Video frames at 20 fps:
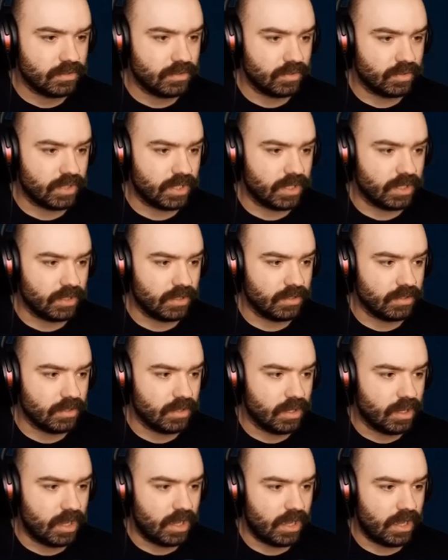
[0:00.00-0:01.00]
Okay.
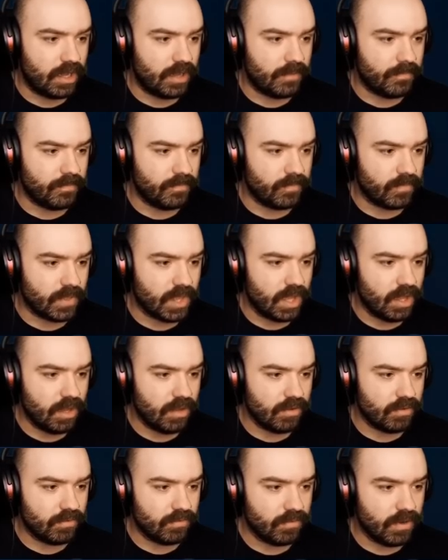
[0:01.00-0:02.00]
Um,
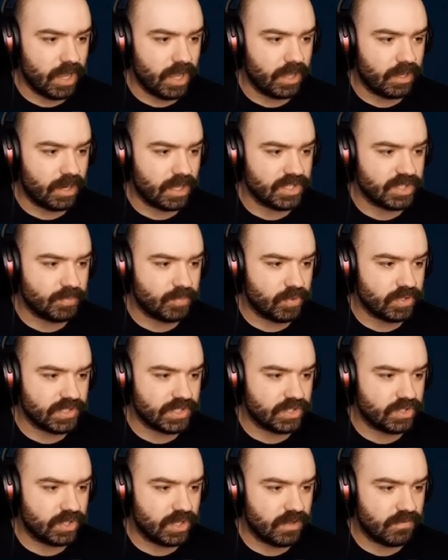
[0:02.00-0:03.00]
oh, right. I suppose
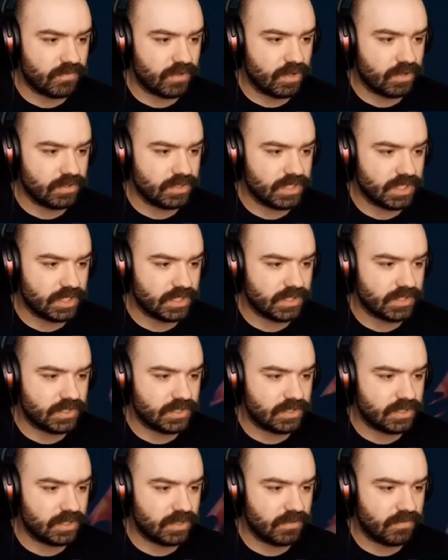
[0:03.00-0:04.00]
I should give
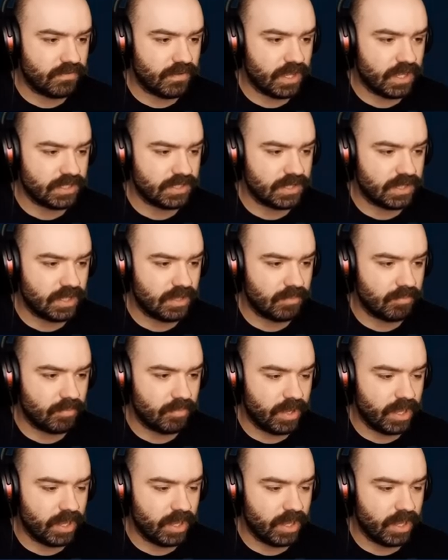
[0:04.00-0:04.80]
context to the fact that,